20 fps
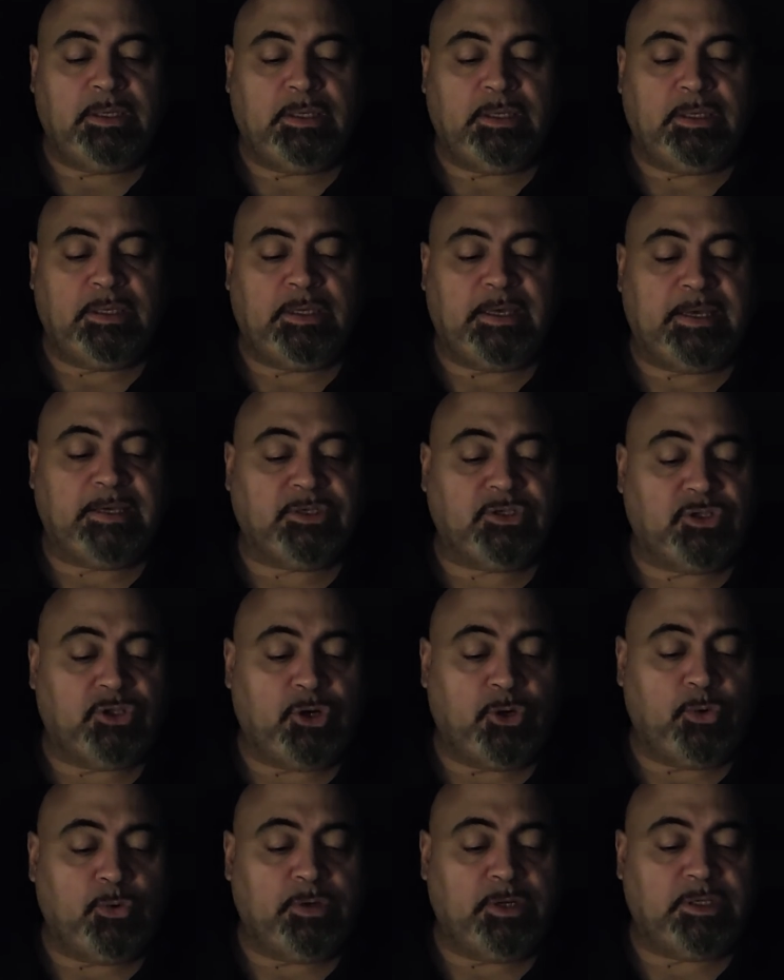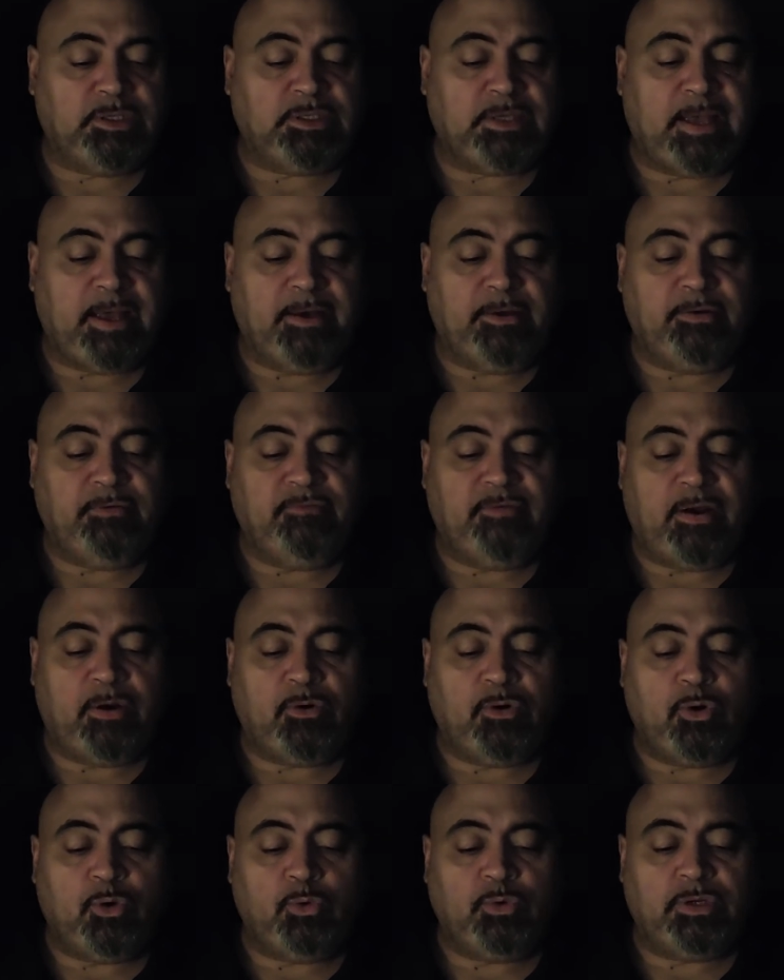He has thrown us out of
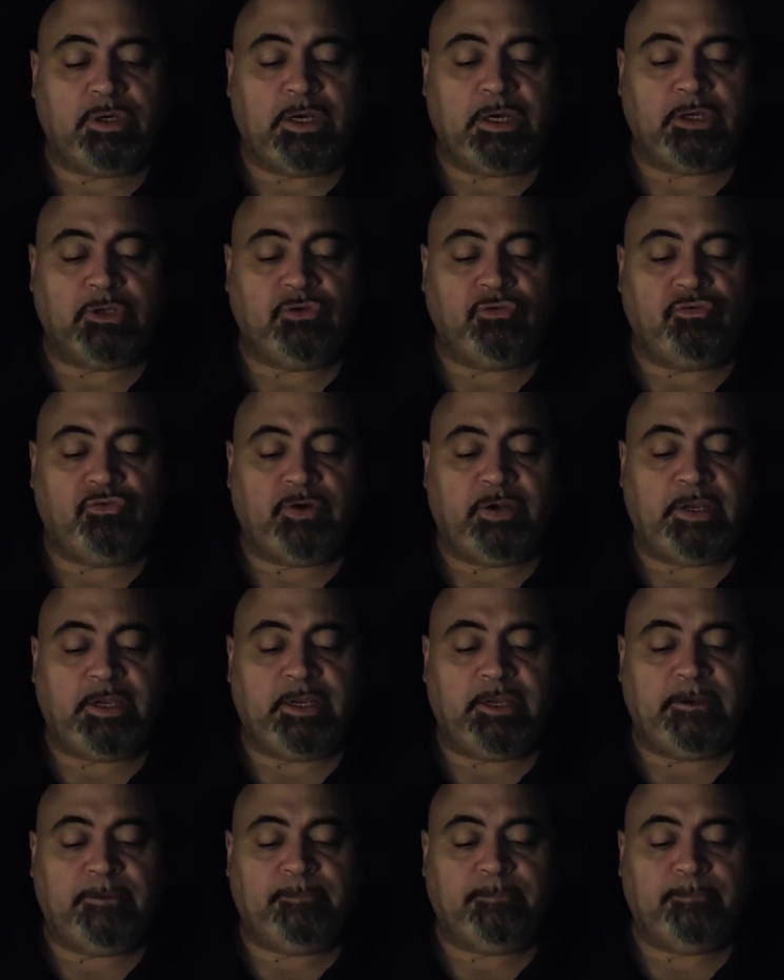our own country.